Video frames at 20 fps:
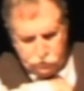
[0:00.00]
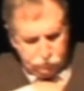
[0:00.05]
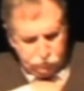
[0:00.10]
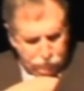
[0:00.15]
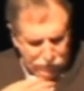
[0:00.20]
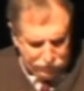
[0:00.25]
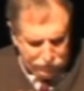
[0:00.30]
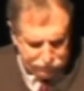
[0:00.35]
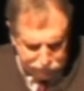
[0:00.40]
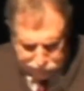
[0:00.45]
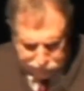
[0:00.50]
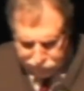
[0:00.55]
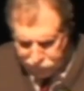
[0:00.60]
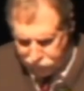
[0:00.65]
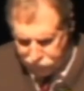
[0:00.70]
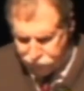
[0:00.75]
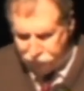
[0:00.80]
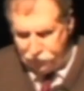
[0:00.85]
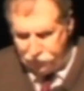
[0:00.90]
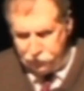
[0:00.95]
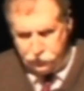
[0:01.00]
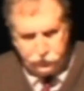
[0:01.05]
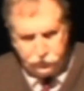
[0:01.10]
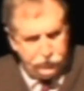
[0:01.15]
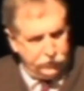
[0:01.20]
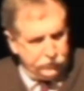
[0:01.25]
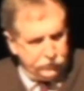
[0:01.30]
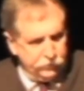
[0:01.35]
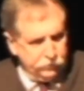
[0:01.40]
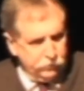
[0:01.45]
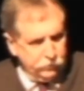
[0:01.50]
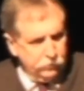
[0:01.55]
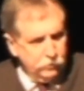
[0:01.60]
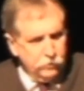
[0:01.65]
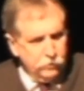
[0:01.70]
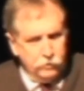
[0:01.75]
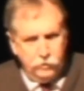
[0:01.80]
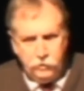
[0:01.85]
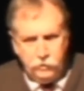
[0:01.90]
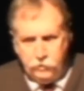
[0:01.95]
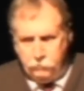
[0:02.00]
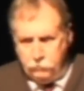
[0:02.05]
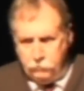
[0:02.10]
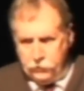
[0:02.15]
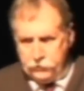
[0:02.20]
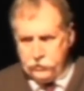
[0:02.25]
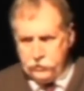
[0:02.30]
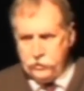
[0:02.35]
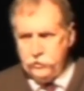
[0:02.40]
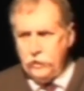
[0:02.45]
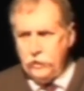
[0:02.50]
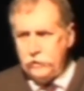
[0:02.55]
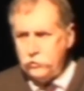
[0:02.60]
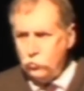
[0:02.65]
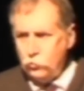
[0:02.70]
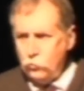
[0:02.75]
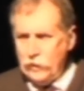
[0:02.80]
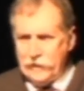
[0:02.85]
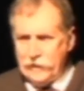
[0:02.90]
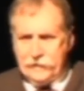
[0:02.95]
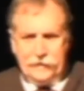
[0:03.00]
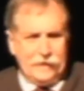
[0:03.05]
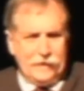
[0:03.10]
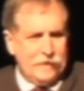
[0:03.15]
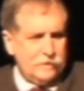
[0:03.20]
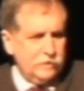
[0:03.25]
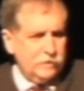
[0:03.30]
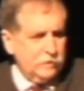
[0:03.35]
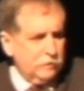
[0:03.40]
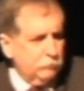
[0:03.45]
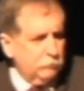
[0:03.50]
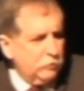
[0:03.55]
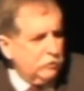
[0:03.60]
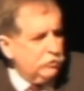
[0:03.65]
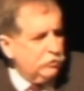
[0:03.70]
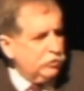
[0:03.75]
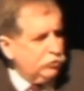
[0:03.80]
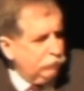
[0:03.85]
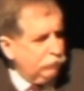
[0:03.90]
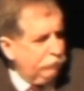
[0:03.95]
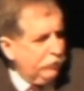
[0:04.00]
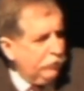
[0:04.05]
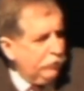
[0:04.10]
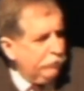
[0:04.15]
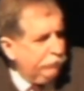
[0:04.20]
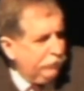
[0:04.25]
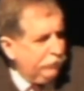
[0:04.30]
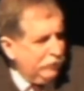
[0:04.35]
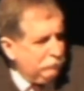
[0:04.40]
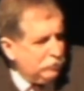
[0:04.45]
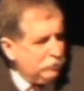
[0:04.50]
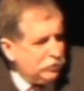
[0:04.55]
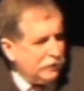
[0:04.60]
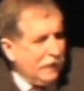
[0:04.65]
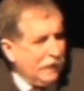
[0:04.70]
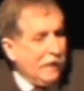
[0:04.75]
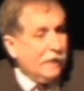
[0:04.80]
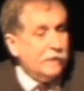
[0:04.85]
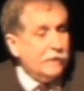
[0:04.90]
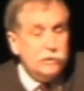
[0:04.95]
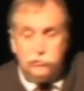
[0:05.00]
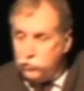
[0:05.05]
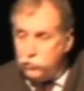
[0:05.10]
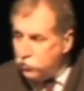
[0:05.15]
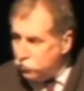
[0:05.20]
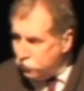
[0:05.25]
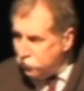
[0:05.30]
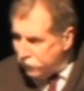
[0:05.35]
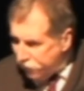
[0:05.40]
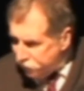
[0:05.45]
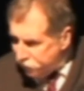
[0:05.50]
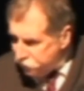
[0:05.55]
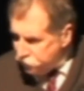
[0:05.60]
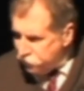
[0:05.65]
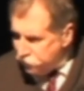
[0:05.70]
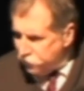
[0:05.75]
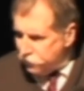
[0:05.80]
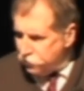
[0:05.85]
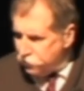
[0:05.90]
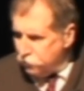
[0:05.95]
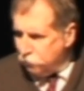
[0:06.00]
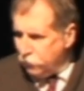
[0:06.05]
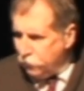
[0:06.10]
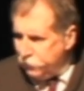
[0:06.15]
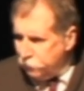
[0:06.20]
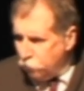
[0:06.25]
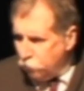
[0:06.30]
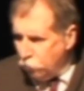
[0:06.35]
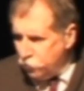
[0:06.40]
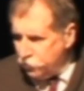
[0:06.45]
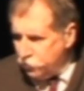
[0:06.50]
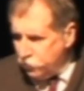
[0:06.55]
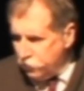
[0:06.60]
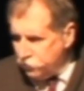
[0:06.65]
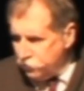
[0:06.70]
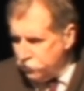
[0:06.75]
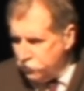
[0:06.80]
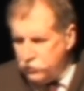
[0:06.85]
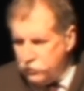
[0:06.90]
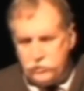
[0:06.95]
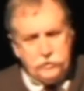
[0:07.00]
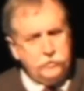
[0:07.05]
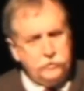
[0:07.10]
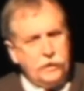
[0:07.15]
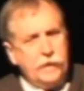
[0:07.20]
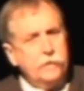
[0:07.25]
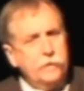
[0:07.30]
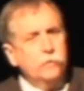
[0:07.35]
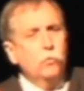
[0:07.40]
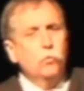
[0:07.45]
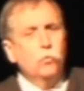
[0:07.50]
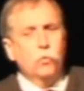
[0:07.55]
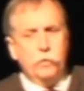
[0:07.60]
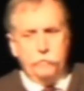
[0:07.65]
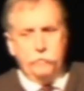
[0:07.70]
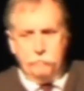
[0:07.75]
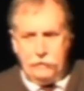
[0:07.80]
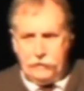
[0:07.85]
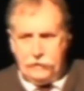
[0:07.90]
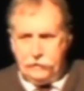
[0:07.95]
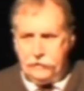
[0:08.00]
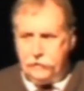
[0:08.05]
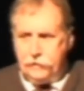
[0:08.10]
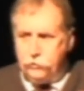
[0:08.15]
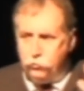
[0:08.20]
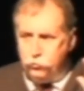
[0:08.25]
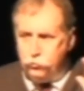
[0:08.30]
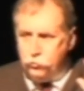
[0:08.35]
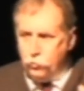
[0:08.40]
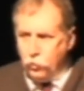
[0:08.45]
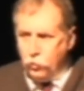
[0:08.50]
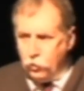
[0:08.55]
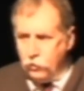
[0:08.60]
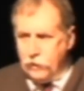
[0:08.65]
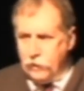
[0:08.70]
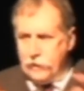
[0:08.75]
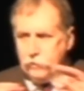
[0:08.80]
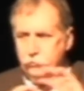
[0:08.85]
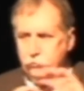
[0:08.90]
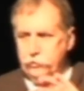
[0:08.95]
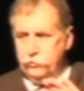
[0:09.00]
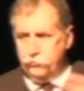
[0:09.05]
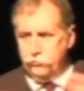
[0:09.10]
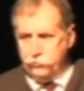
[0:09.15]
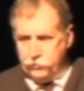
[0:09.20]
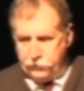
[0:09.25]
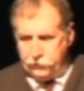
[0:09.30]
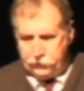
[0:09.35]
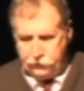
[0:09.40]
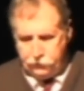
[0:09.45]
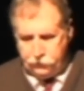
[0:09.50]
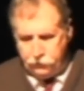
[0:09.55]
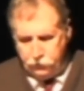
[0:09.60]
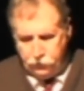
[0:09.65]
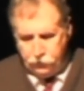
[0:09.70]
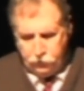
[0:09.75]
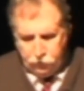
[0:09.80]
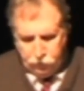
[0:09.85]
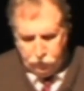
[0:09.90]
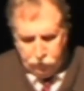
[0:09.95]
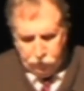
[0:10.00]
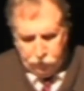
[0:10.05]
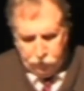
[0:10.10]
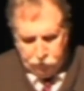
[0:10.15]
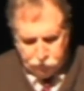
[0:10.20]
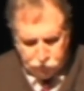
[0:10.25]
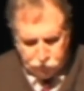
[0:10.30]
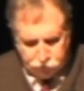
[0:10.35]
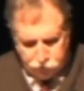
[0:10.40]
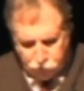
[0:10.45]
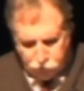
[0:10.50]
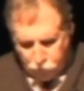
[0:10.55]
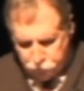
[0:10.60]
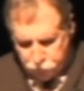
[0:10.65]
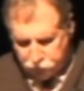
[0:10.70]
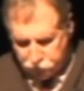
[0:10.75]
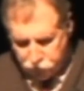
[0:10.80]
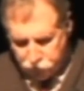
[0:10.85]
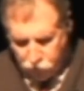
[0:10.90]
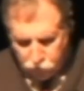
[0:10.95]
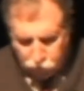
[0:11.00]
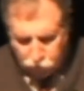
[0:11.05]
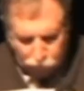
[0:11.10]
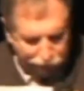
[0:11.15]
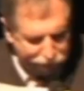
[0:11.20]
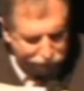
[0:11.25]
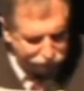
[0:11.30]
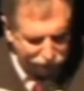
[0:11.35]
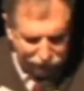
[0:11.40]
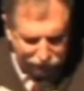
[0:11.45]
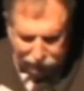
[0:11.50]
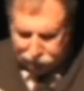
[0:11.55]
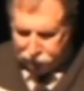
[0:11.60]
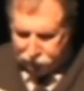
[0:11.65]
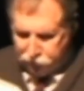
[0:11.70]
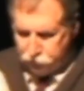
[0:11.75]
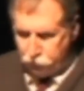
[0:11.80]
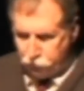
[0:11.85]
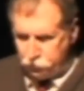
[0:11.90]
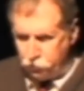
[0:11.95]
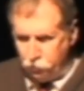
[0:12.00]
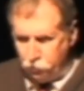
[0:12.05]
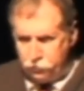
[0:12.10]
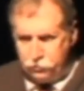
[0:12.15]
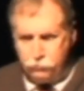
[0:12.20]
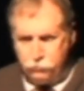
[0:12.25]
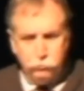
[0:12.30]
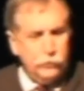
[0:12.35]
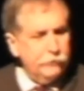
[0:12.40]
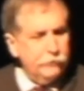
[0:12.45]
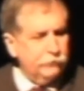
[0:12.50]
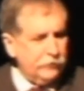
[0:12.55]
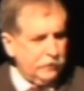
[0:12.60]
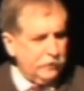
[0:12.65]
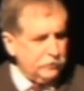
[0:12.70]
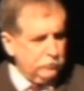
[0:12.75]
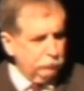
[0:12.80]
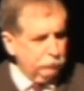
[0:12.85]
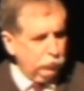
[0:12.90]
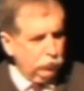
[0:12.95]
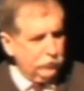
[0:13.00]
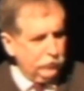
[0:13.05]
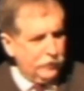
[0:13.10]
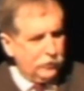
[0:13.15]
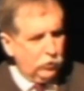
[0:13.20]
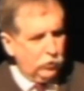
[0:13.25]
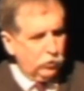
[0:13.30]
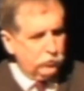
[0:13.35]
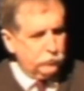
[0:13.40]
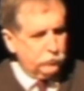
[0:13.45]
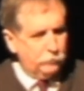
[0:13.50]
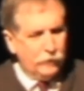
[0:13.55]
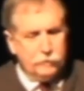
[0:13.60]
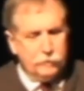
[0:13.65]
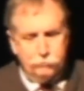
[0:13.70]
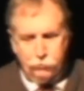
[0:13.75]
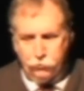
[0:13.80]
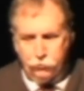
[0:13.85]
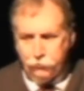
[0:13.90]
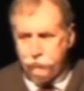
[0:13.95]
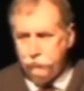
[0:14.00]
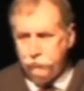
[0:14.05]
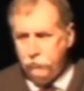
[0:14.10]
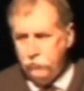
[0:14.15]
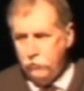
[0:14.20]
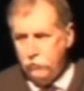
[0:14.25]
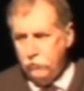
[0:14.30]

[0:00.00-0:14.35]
in his pocket, and he can't find his ticket. But the conductor recognizes him because he's a very famous guy. He's a United States Supreme Court justice. He says, "Hey, don't worry about it. I know who you are. I don't need your ticket." And Justice Holmes says, no, I have to have it. And he starts going in his briefcase and pulling out all his papers.